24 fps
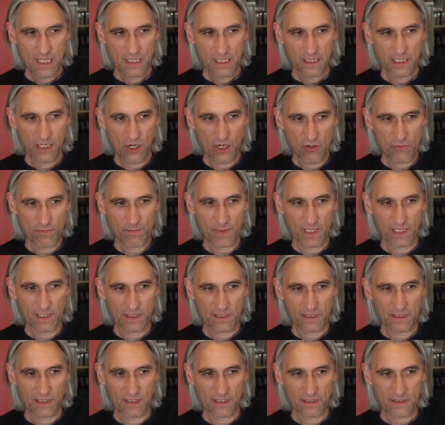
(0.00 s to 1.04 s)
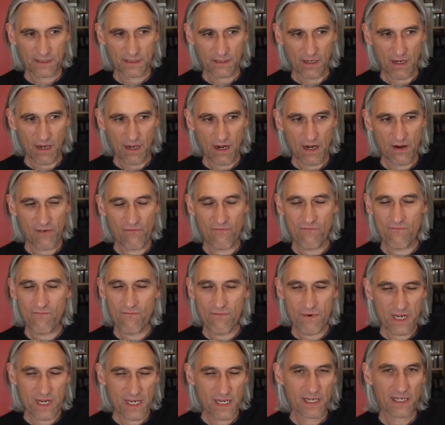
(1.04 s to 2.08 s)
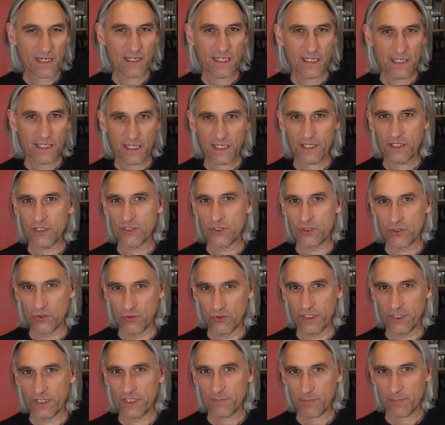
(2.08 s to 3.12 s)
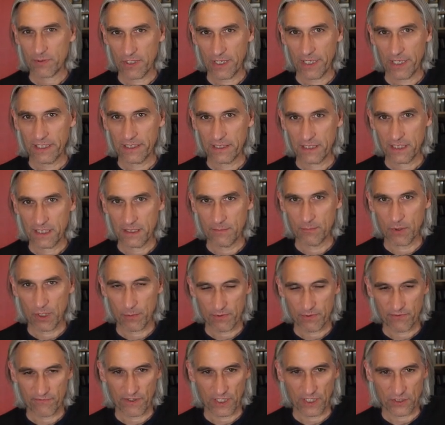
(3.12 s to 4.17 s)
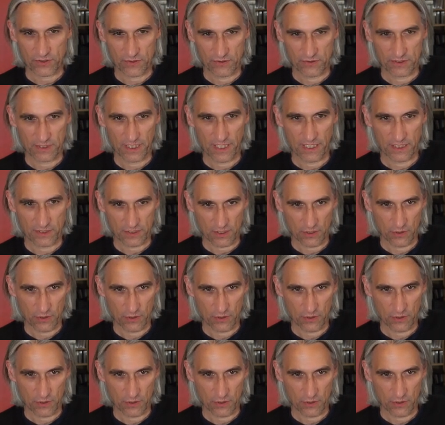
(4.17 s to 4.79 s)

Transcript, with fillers: the opening that I really enjoyed playing in my professional days.